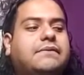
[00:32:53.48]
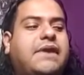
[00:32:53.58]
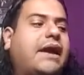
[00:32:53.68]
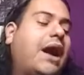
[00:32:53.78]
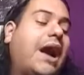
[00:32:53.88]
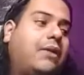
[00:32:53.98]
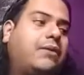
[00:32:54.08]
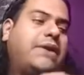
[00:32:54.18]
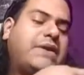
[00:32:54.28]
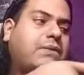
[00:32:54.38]

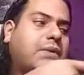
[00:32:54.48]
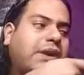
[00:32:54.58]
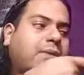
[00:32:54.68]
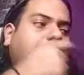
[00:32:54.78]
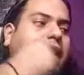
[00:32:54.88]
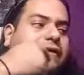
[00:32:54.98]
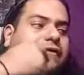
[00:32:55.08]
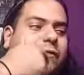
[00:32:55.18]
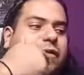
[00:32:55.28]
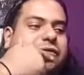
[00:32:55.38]
We're rocking
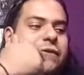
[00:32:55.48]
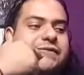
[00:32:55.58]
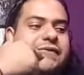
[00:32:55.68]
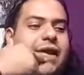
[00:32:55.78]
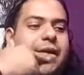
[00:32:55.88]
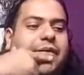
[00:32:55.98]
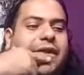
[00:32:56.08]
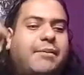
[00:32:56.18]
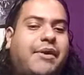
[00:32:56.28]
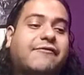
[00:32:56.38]
2x12s live,
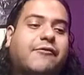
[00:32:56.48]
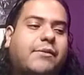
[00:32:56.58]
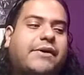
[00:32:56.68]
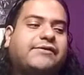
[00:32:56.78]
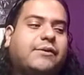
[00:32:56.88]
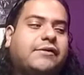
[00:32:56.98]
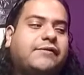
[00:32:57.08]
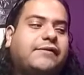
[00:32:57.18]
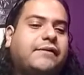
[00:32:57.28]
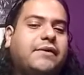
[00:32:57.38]
and I bought a 4x12,
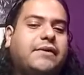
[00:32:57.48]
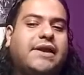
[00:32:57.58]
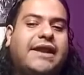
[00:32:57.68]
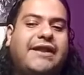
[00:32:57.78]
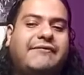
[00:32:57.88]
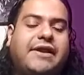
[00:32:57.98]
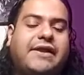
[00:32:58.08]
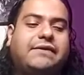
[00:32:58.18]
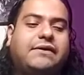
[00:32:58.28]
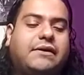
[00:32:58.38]
and I have it
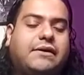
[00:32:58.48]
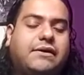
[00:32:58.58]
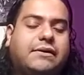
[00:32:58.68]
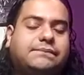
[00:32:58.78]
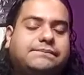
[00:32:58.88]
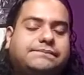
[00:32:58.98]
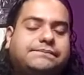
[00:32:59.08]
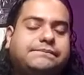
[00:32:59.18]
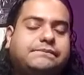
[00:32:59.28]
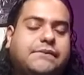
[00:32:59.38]
at the
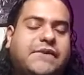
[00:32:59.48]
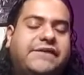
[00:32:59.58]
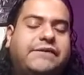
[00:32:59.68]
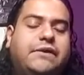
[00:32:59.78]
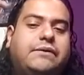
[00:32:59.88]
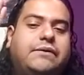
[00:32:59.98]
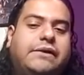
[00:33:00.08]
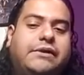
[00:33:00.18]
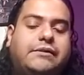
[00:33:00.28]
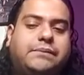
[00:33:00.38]

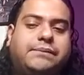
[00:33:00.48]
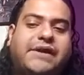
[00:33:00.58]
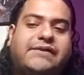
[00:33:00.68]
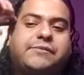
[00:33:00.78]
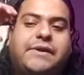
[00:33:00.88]
little practice